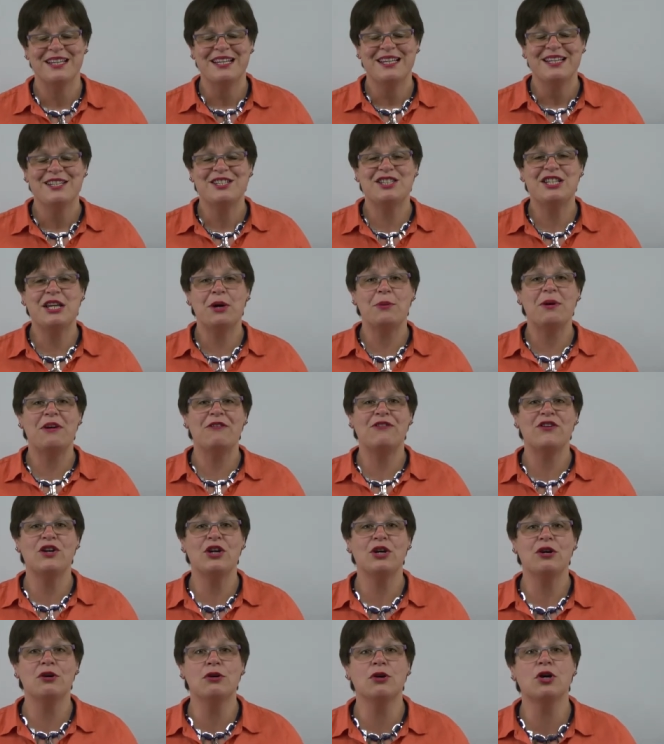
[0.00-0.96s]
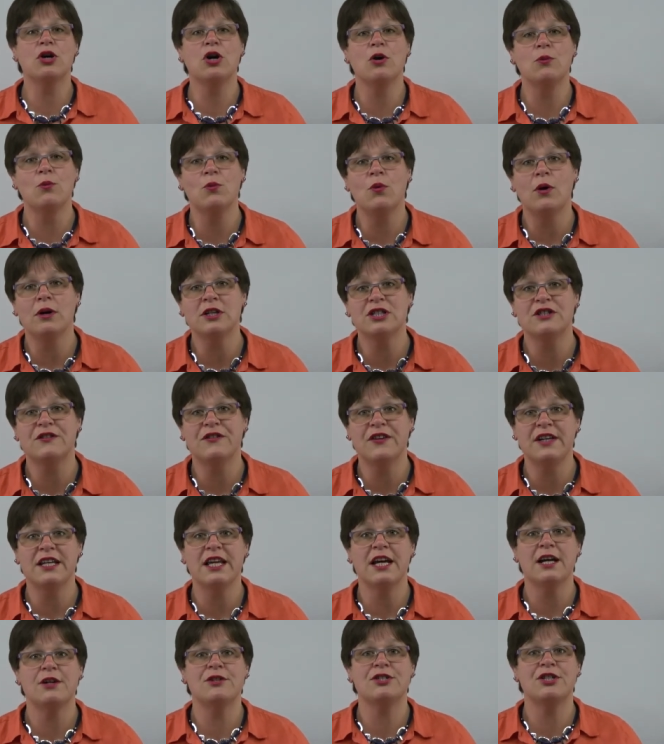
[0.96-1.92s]
So if you can watch
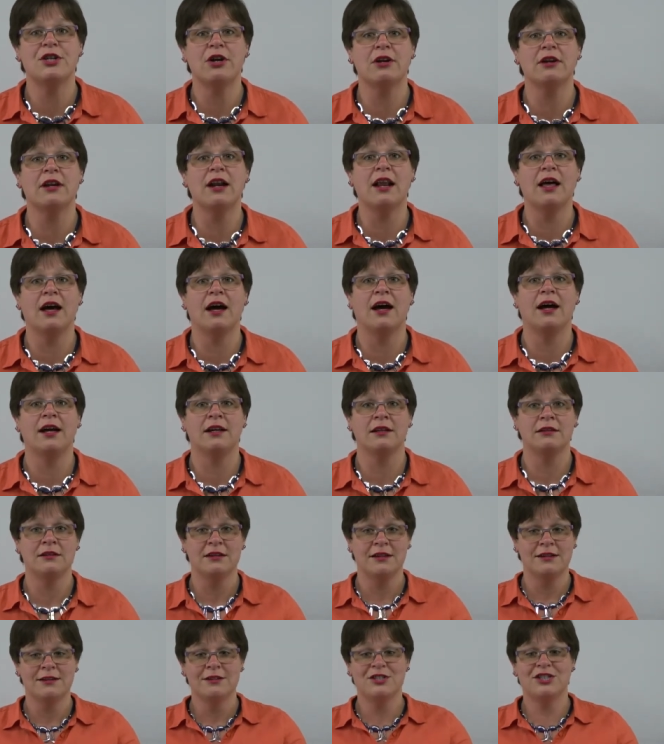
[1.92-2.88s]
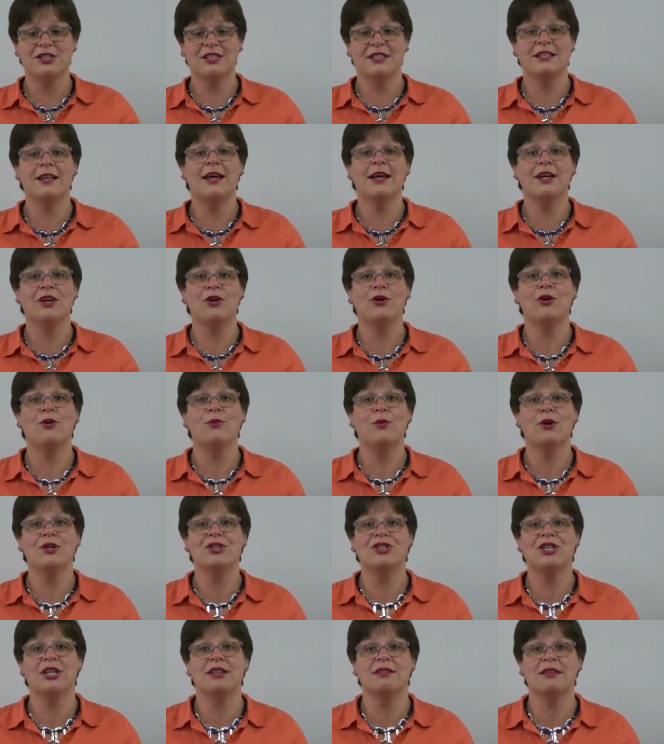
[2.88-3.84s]
videos online, just like you're
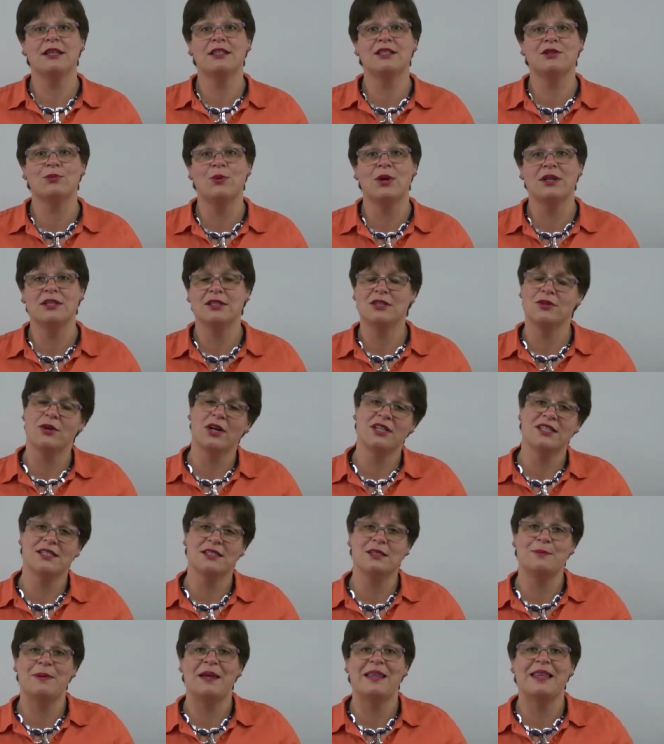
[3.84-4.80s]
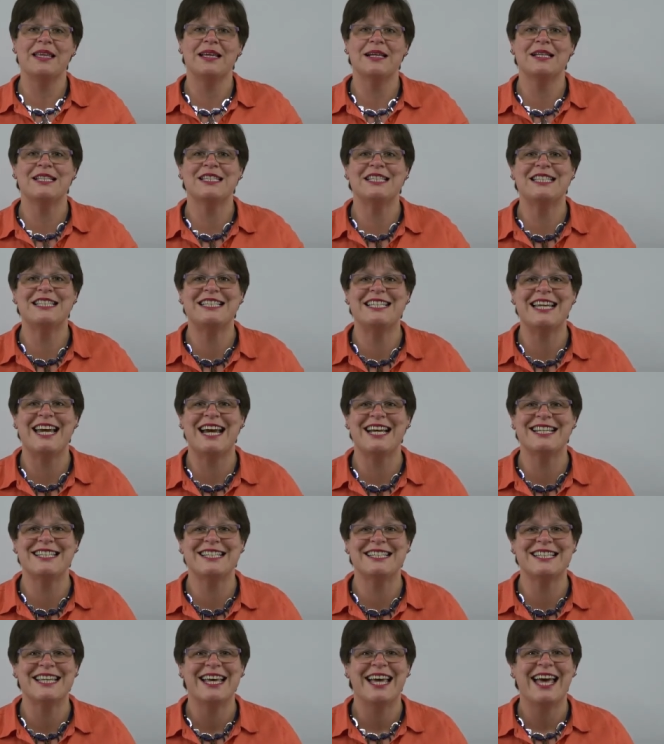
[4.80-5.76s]
watching this one, so I suspect the answer is
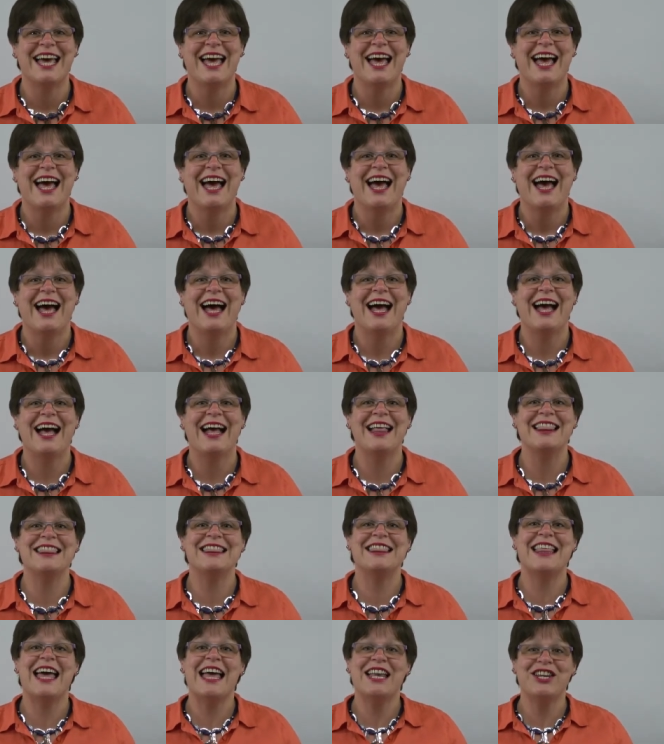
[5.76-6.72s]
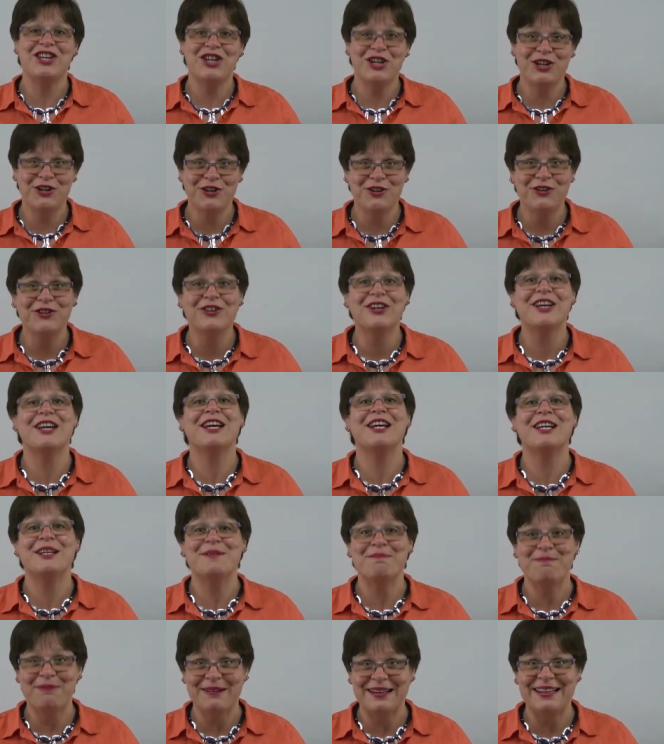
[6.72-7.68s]
yes, then you can
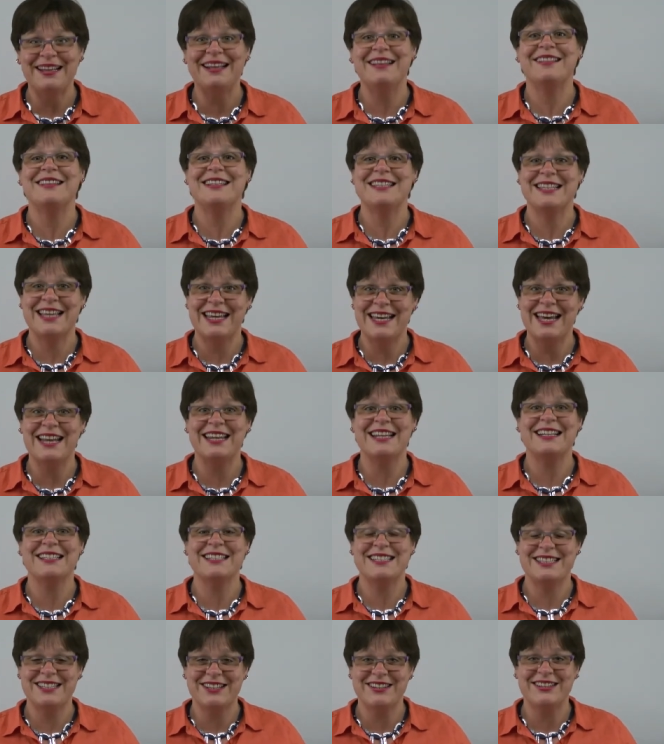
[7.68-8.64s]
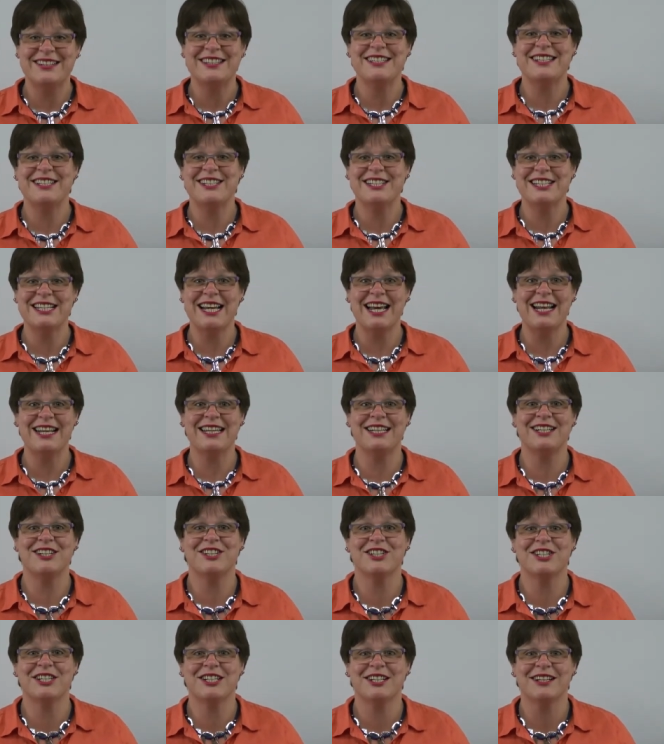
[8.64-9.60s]
complete this Getting Started
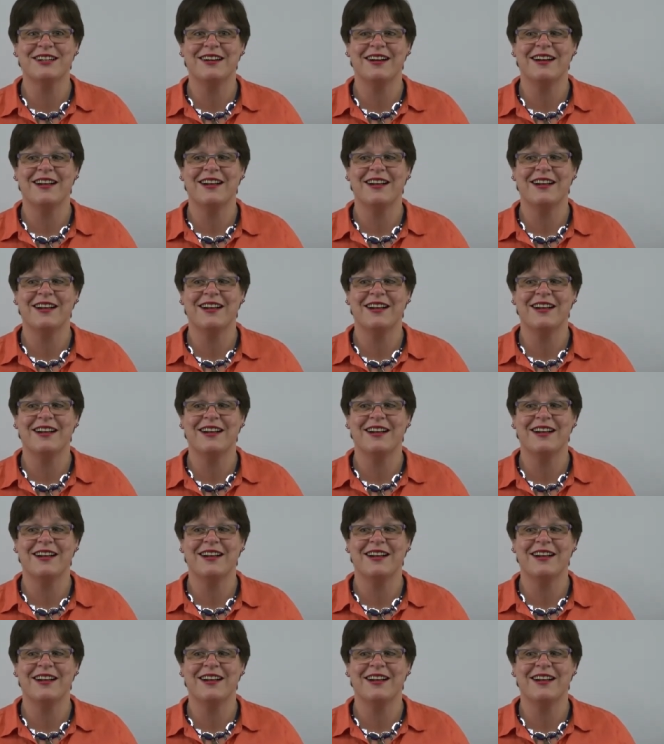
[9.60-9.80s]
challenge.